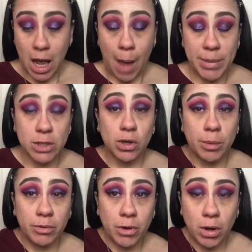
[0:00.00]
I mean, don't get
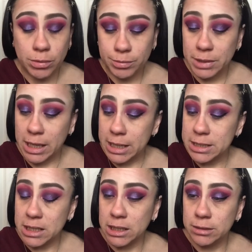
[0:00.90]
me wrong. Like I
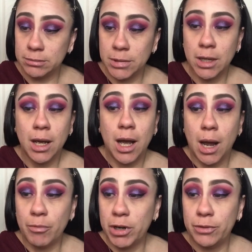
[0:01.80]
said,
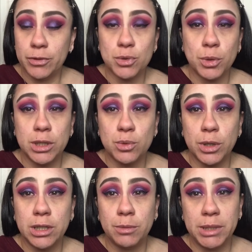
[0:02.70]
I'm ready for
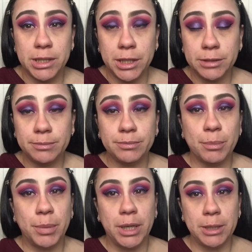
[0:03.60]
2020 to be done,
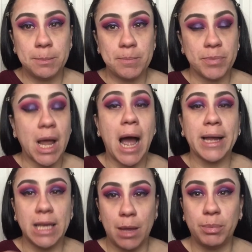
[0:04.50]
but I
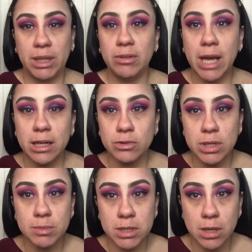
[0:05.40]
can't believe that it's
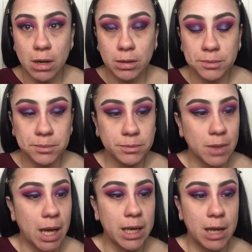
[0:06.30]
Christmas, y'all.
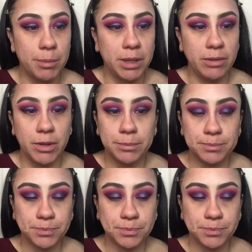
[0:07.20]
I can't believe it.